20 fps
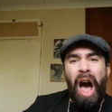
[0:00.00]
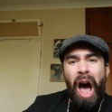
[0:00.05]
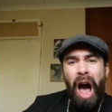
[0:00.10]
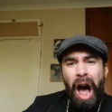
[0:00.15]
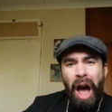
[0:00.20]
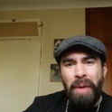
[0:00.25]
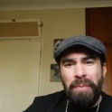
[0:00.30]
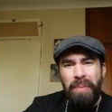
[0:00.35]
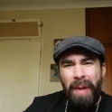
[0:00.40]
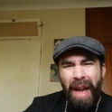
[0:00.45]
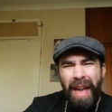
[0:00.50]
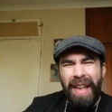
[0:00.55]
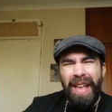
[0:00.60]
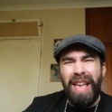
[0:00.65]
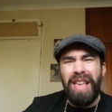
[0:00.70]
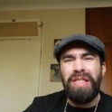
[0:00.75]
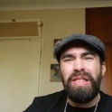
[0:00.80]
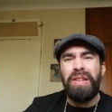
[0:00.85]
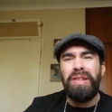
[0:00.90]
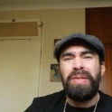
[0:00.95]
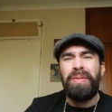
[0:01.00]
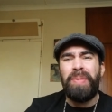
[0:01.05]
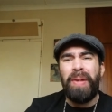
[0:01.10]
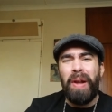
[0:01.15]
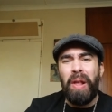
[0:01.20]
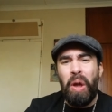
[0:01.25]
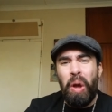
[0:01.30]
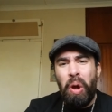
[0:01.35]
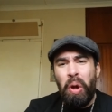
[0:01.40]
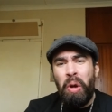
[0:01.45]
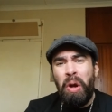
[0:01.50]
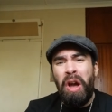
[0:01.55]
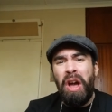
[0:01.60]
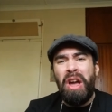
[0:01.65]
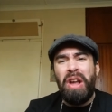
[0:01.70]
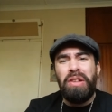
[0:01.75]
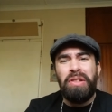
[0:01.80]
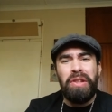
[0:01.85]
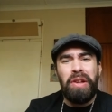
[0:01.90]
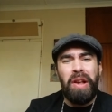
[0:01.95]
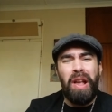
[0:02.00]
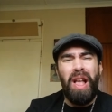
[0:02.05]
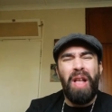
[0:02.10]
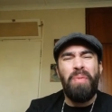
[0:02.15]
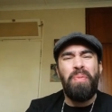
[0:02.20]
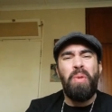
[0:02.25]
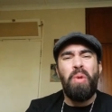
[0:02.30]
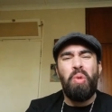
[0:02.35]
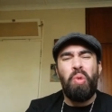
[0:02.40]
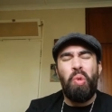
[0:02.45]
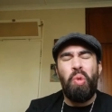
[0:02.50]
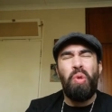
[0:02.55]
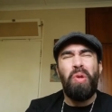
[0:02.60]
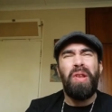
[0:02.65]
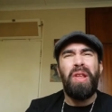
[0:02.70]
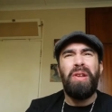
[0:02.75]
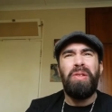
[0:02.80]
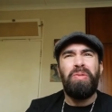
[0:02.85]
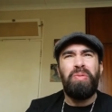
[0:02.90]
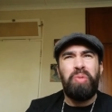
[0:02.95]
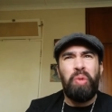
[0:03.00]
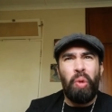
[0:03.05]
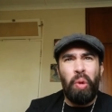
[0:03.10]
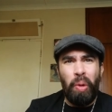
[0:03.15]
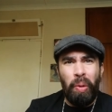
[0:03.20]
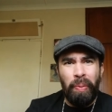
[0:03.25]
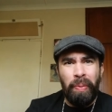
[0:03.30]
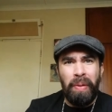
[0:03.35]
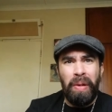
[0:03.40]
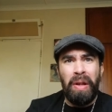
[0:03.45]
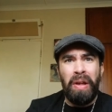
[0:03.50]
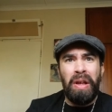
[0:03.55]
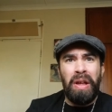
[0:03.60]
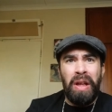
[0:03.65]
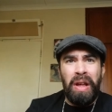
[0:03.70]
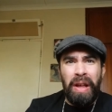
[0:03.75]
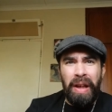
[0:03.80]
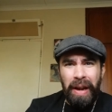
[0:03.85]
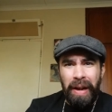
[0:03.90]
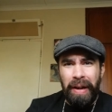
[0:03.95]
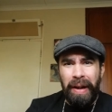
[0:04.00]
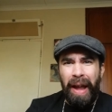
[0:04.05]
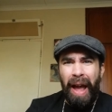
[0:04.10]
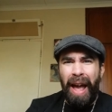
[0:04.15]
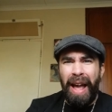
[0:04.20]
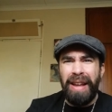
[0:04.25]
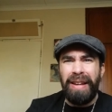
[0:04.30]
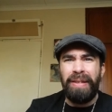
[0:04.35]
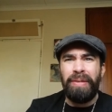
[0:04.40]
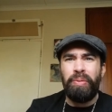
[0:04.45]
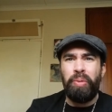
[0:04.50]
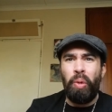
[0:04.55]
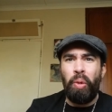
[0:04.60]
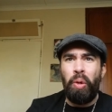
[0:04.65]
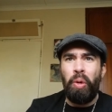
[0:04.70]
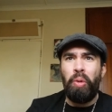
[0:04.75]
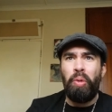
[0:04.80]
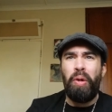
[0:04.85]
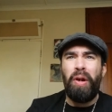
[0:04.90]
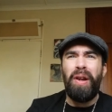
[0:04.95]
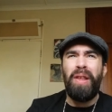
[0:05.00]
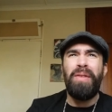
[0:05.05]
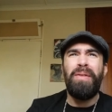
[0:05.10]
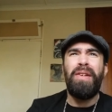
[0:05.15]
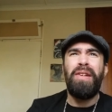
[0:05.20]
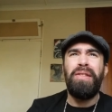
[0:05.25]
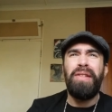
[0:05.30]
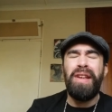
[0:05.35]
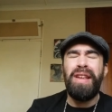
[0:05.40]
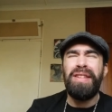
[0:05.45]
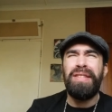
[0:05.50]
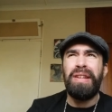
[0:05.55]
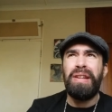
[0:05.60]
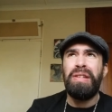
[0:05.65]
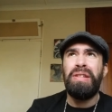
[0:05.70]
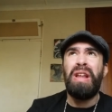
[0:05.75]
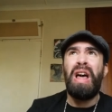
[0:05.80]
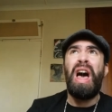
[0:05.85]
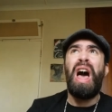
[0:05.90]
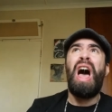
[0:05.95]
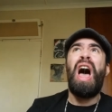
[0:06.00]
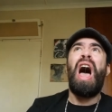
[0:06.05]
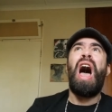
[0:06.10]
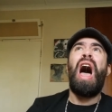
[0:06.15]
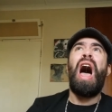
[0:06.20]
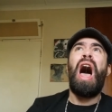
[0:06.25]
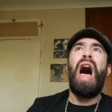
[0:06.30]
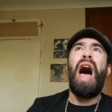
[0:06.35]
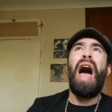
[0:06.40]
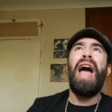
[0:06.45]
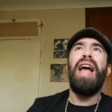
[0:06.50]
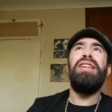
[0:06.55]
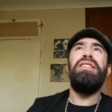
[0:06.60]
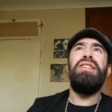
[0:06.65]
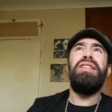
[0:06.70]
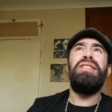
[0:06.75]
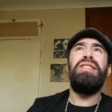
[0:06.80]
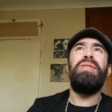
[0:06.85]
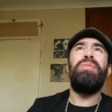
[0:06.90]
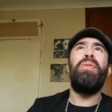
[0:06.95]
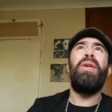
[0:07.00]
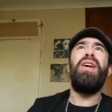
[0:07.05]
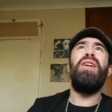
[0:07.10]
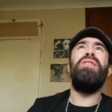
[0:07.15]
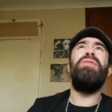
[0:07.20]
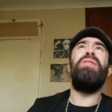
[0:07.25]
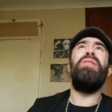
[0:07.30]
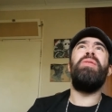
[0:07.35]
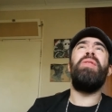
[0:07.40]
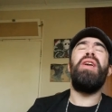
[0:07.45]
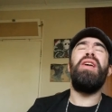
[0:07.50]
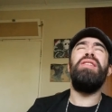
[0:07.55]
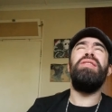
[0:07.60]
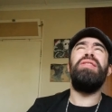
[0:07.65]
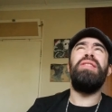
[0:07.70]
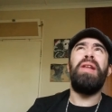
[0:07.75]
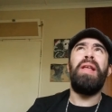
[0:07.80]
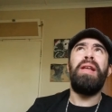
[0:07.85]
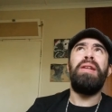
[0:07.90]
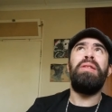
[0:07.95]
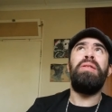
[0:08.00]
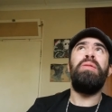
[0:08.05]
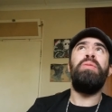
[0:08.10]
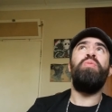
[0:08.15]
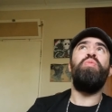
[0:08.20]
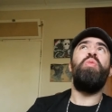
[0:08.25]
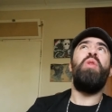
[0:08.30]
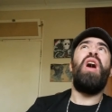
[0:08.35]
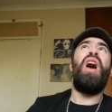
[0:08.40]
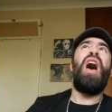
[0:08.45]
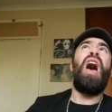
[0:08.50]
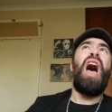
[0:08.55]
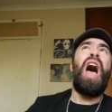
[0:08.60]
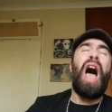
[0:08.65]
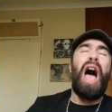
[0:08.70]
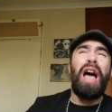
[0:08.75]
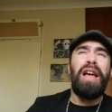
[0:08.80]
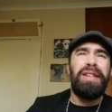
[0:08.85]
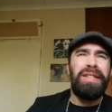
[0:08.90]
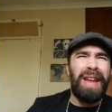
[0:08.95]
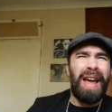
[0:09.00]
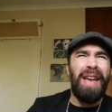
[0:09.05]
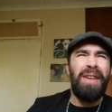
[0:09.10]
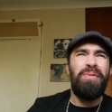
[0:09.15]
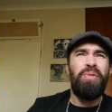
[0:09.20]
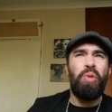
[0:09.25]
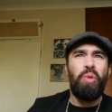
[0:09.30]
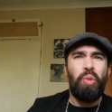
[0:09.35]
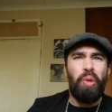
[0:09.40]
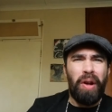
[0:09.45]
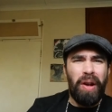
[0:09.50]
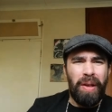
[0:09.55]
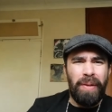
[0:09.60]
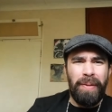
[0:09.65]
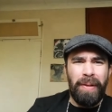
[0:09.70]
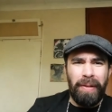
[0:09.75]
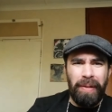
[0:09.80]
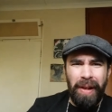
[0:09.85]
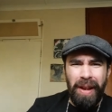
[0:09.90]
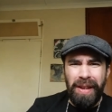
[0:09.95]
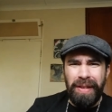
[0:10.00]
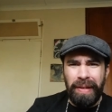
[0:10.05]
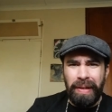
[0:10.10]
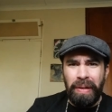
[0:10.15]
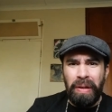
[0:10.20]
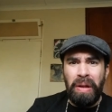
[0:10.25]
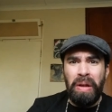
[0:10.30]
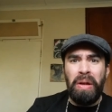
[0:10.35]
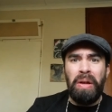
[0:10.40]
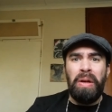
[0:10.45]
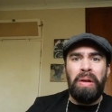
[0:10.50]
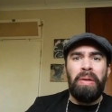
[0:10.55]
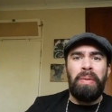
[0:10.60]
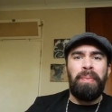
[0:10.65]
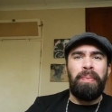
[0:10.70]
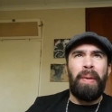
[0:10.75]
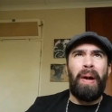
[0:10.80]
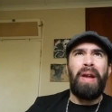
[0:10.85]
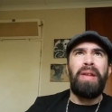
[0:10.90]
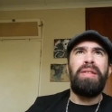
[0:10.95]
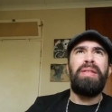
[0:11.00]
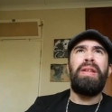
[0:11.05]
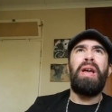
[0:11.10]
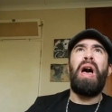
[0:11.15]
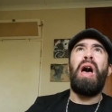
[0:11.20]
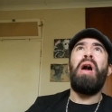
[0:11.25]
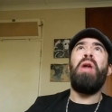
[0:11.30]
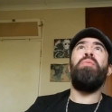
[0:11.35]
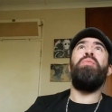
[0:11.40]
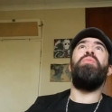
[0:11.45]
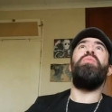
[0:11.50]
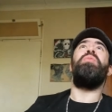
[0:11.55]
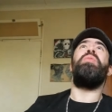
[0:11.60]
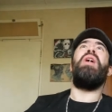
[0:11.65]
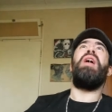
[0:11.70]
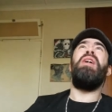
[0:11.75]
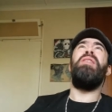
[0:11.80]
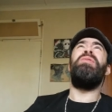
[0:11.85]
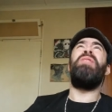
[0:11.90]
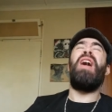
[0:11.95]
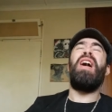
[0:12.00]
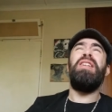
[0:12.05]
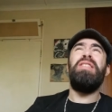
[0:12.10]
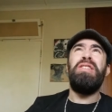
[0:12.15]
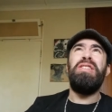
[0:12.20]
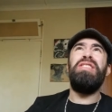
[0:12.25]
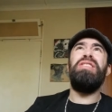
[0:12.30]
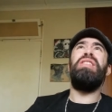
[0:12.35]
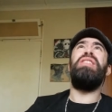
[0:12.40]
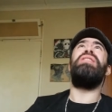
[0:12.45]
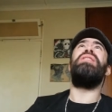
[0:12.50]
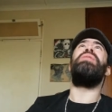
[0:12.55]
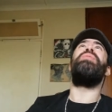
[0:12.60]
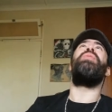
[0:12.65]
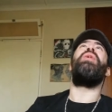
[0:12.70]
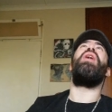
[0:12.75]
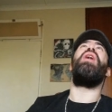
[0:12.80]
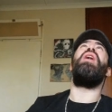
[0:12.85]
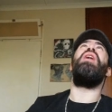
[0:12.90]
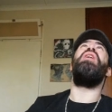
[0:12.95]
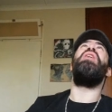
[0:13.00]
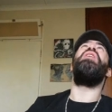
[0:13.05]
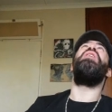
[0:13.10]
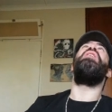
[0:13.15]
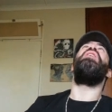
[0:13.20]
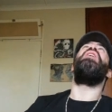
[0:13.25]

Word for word: I'm making this video to keep you all informed in case for whatever reason I disappear from the internet. I say for whatever reason, but um, if I do disappear,